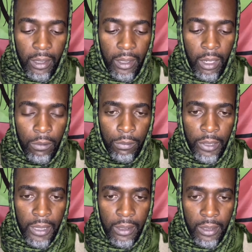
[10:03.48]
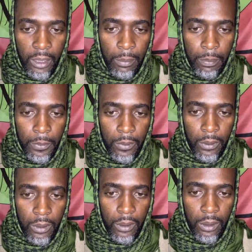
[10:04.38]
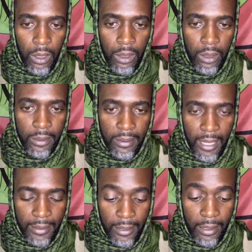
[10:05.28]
a real deep take